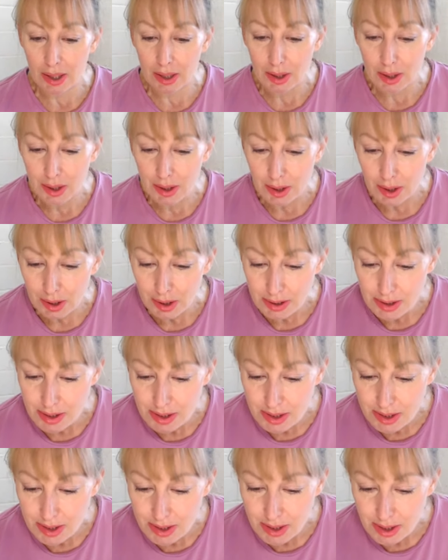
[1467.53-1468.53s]

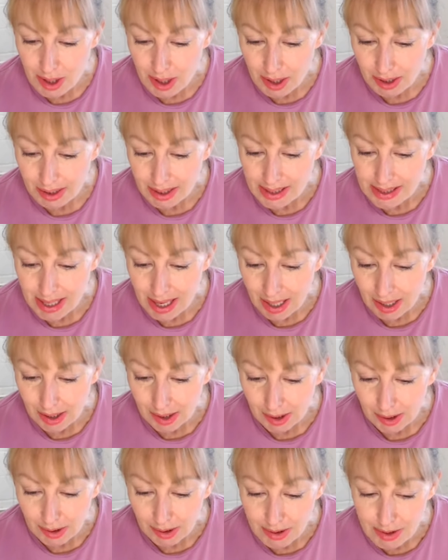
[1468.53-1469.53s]
Costock, is that
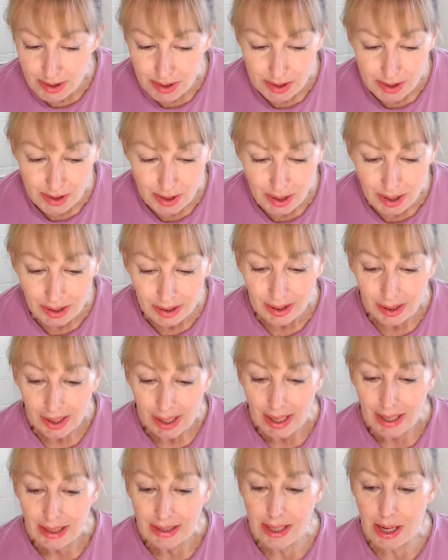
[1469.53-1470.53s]
Lostock?
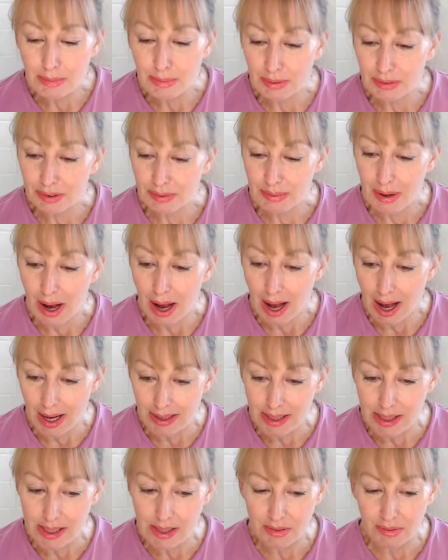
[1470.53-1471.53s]
Deborah from
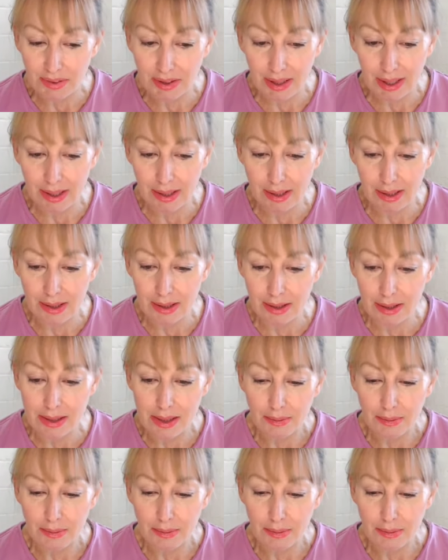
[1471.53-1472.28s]
Huddersfield.